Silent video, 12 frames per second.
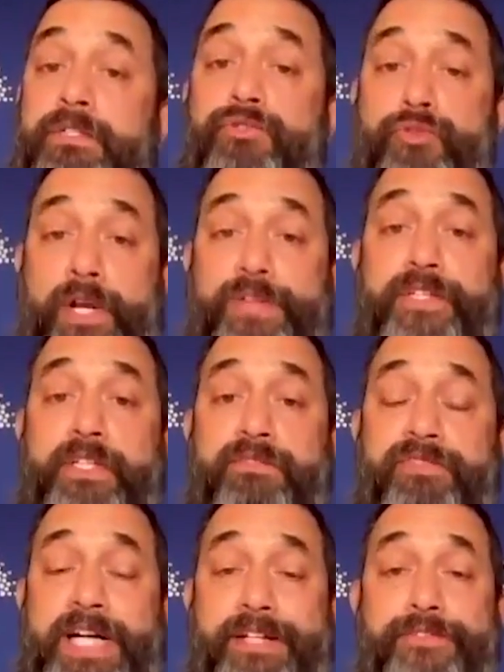trusted
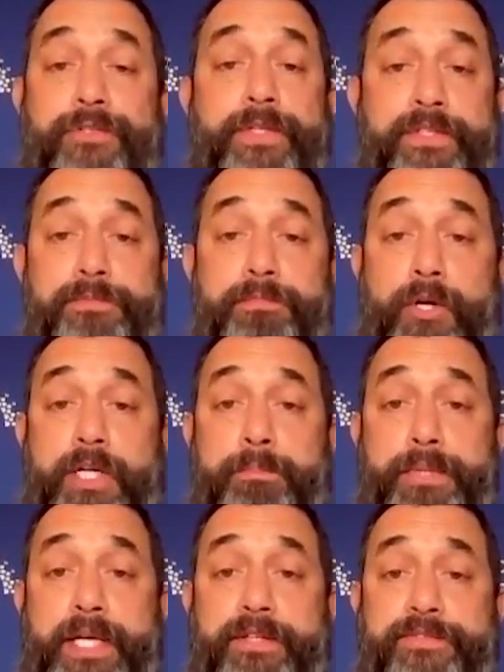advisor in this
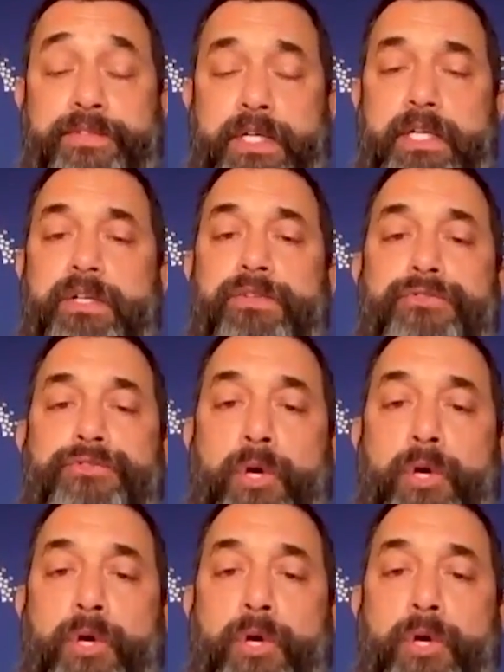marketplace. Mm-hmm.